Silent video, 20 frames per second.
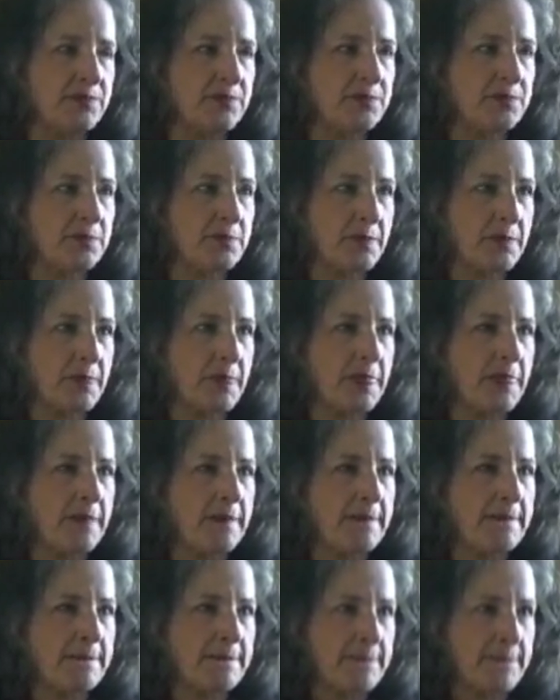If it
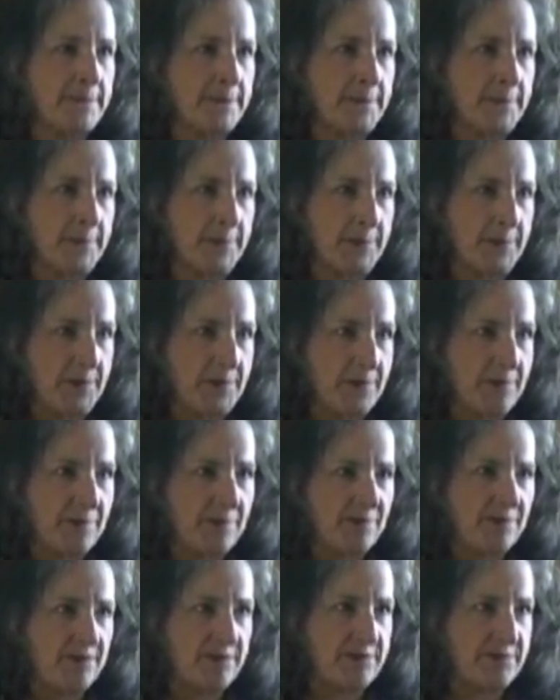
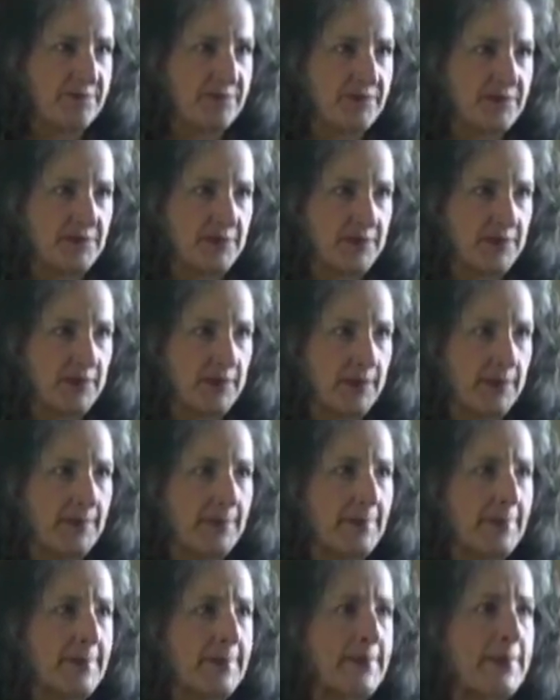is, it was
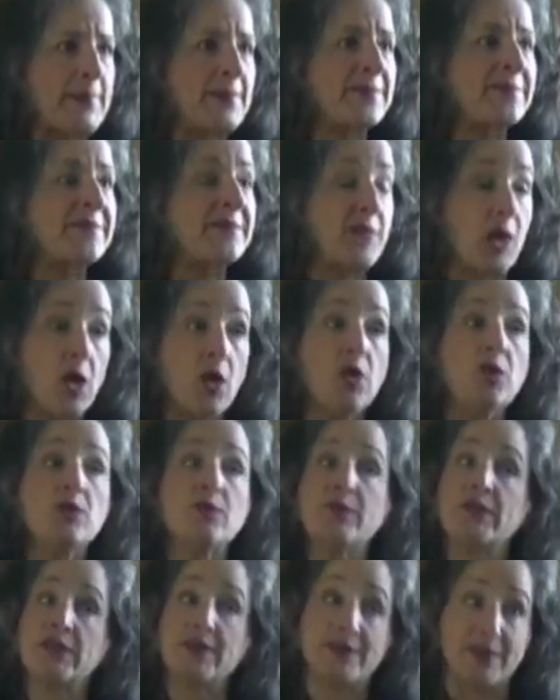subconscious to me. Oh,
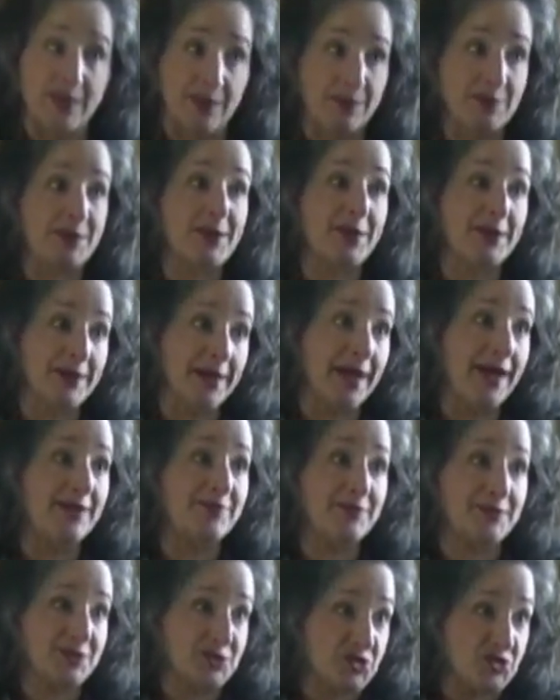let me tell you
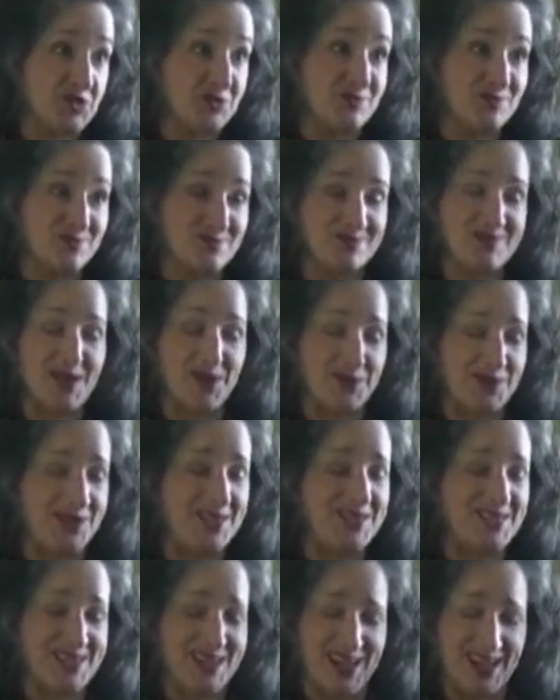half this. I'm going to
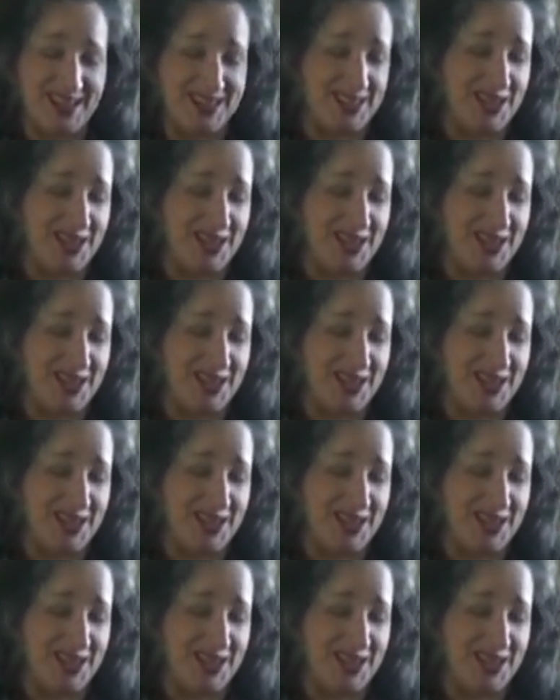say